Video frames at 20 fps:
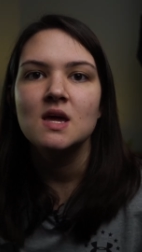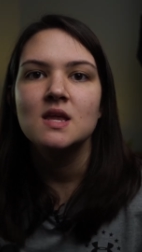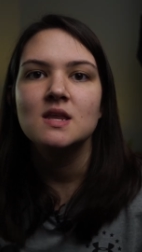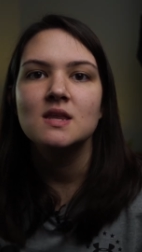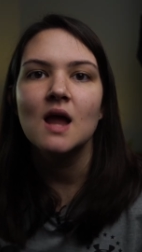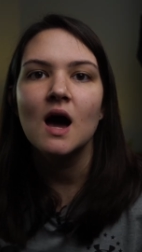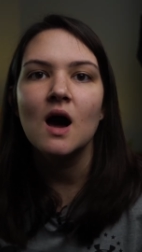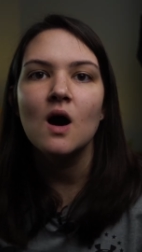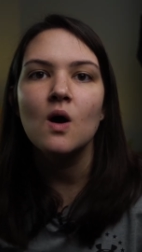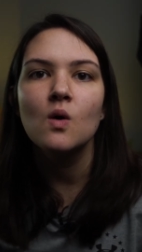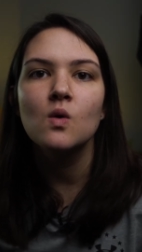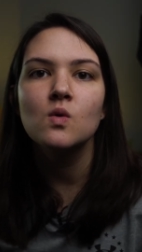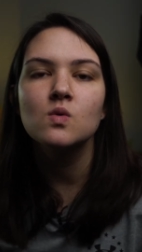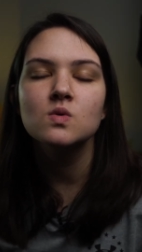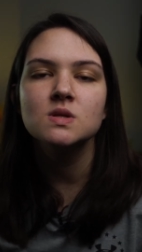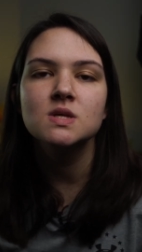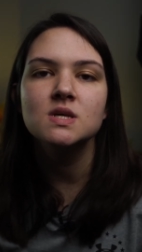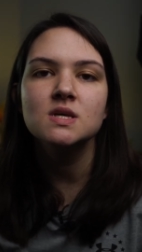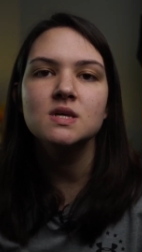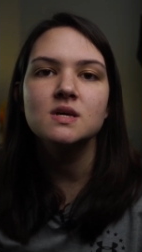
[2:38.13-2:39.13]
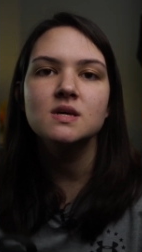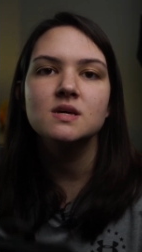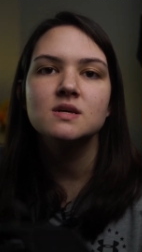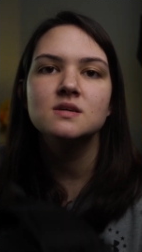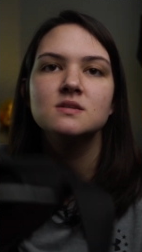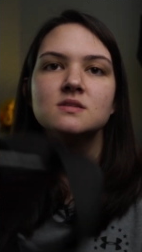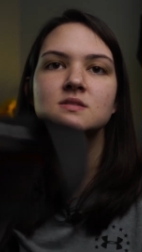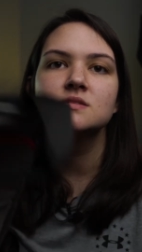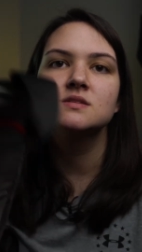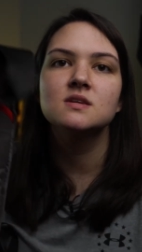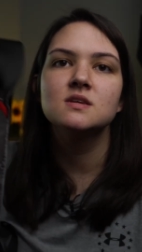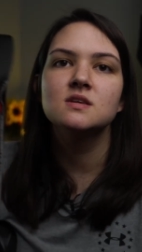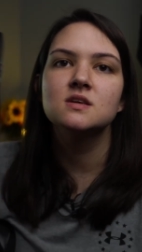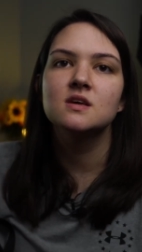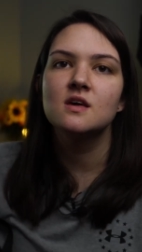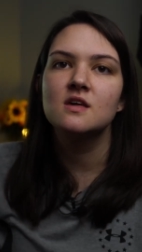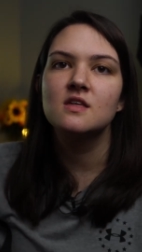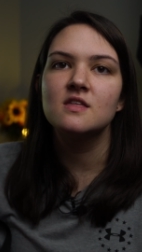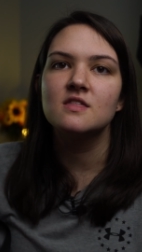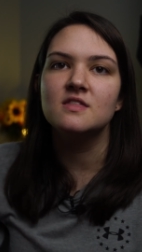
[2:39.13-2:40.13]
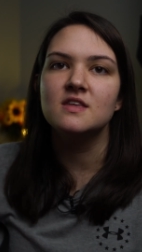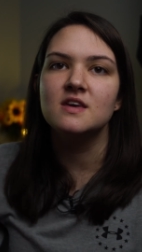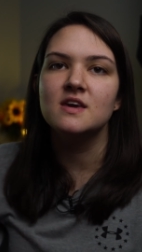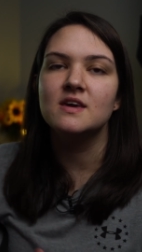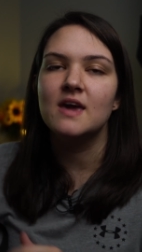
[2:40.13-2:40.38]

not only is the